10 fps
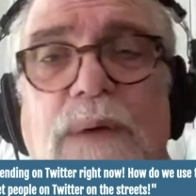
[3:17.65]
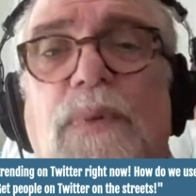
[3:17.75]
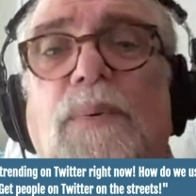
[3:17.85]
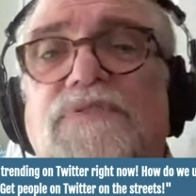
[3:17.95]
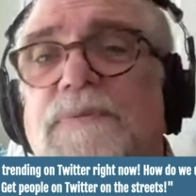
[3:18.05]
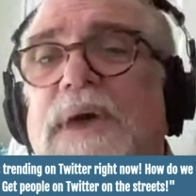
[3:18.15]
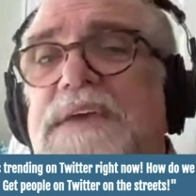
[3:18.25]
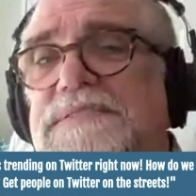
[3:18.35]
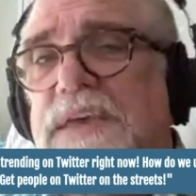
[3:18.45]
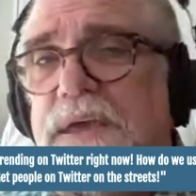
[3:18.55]
And what was
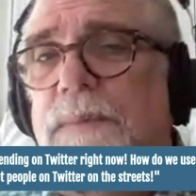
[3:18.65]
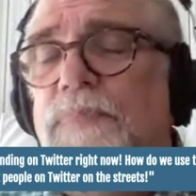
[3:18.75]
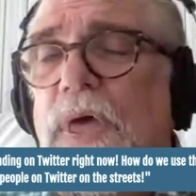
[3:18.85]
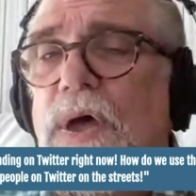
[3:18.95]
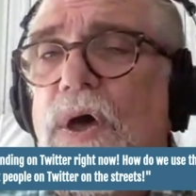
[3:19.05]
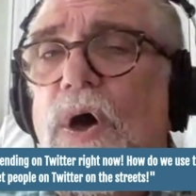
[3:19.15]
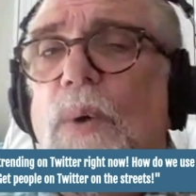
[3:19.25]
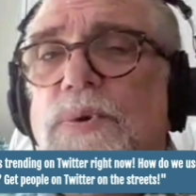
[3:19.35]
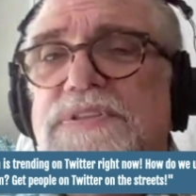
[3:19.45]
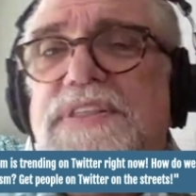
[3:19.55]
amazing
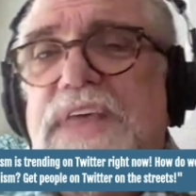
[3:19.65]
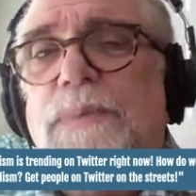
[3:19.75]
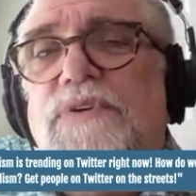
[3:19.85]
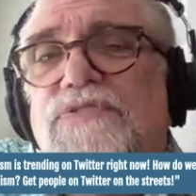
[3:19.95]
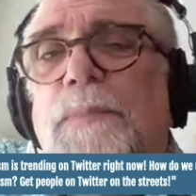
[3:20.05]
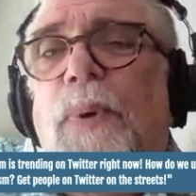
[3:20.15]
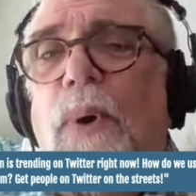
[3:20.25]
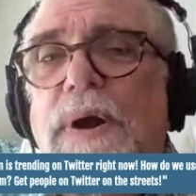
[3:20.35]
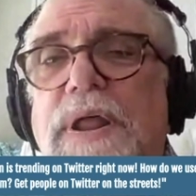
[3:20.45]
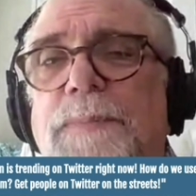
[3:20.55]
was that they were
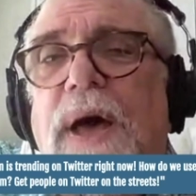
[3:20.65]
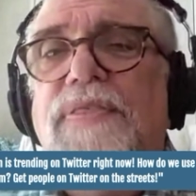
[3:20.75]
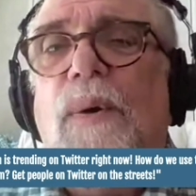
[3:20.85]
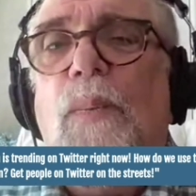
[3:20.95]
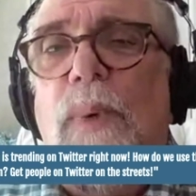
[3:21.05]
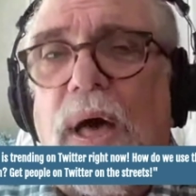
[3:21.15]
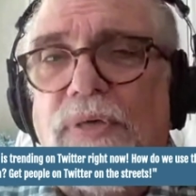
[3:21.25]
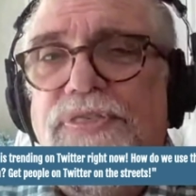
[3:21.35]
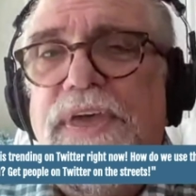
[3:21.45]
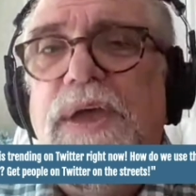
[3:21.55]
supported by the
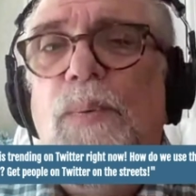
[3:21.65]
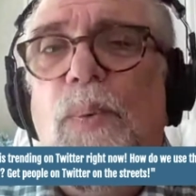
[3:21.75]
wealthy